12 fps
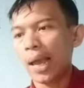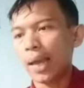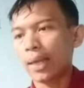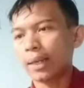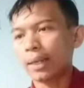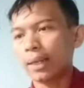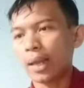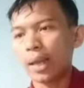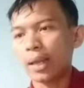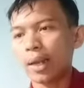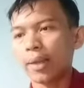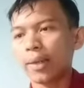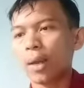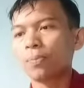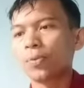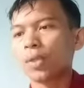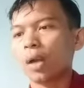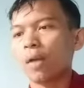and then
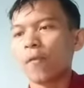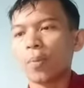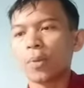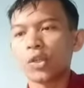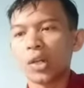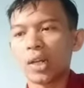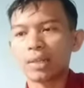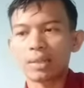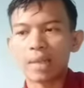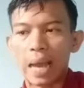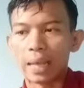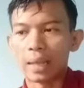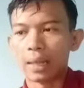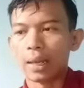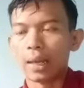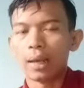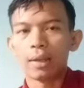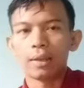adopt a professional style.
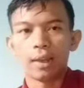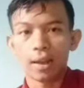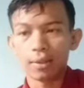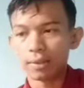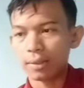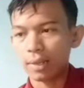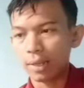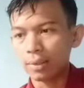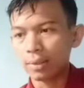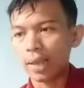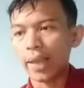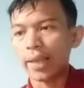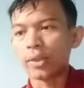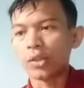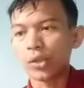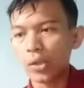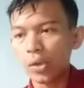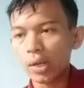The last is
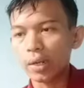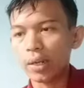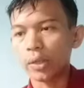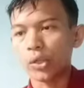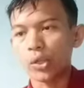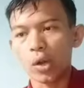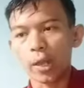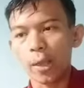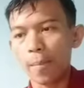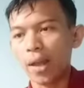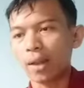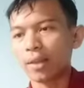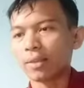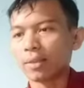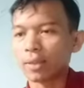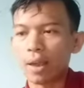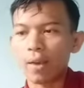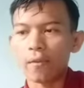ensure that your email is
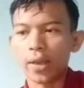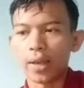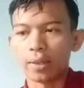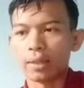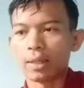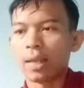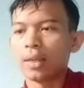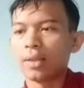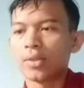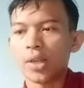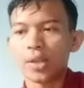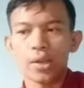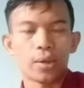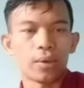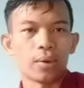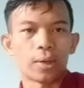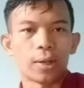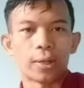safe and
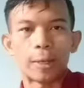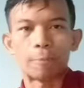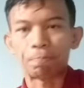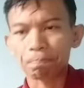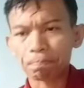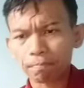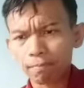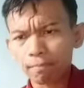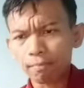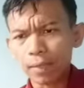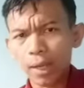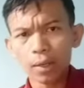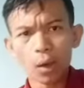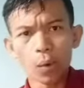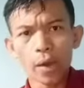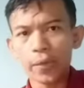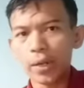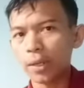secure. Okay. Now
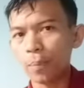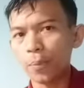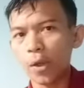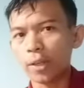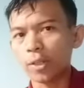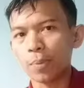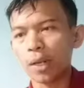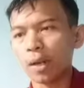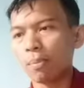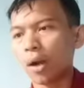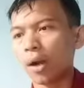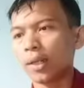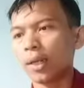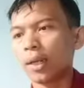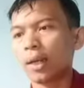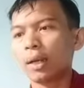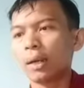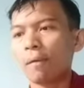I will give you explain about
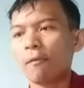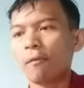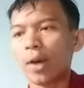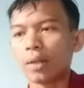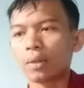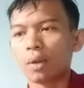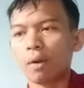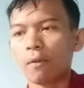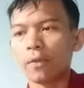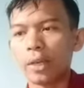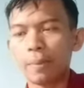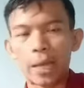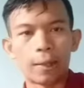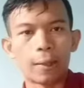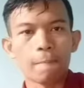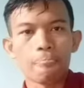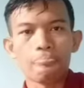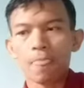the parts of email.
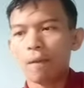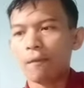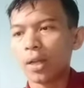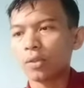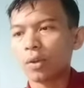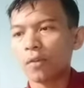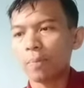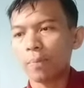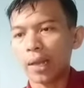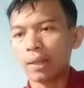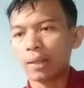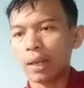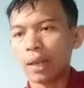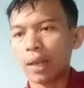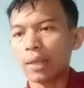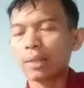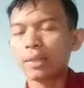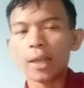Parts of email
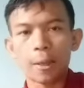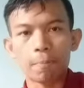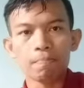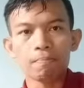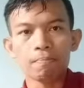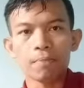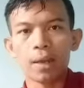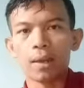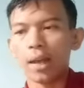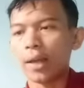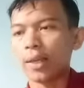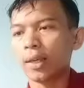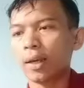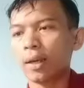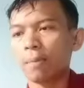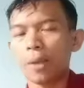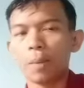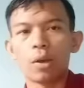the same like
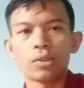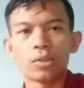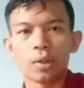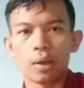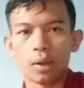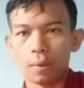memos.